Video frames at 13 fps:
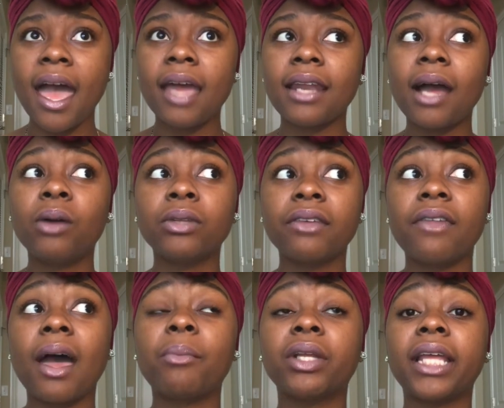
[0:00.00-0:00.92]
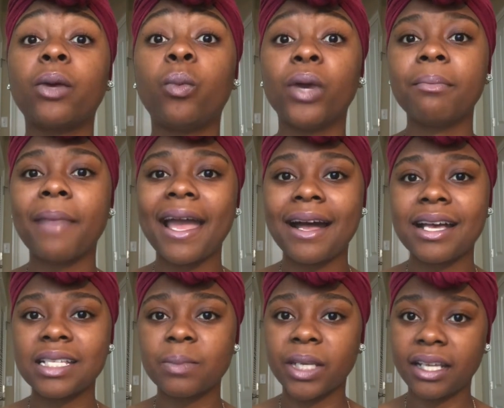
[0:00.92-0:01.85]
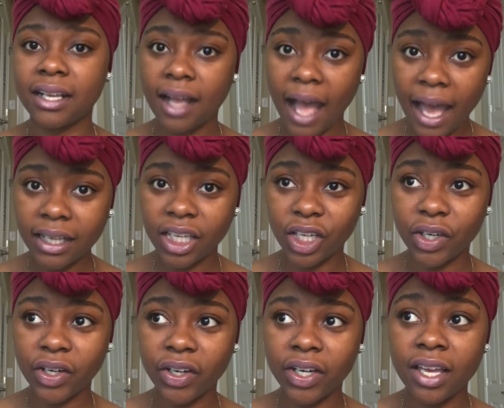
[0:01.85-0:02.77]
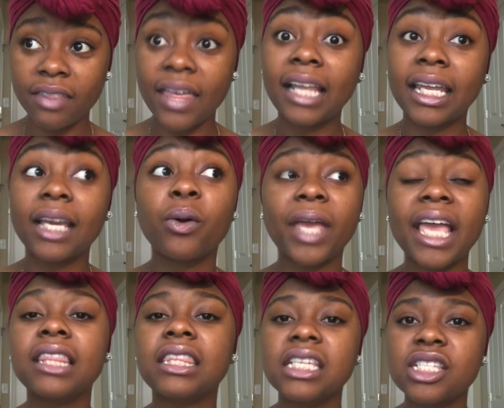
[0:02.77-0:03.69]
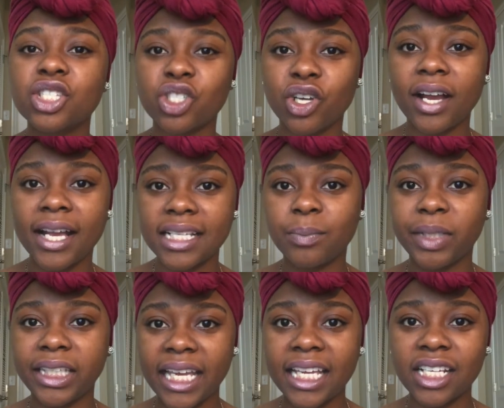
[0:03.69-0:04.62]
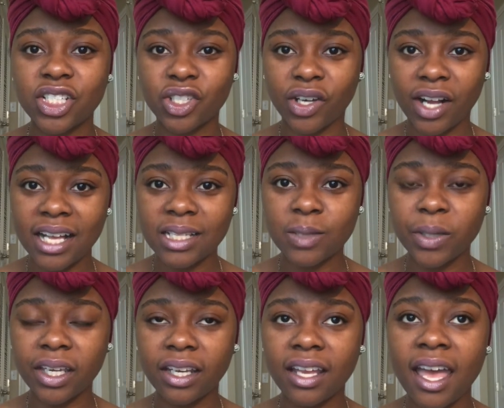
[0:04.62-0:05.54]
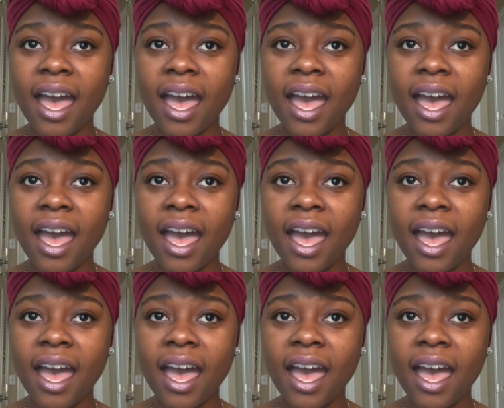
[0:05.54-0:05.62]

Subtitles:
And not only that, but, like, when my husband got here, that, like, okay, this is your husband, Nate is your husband.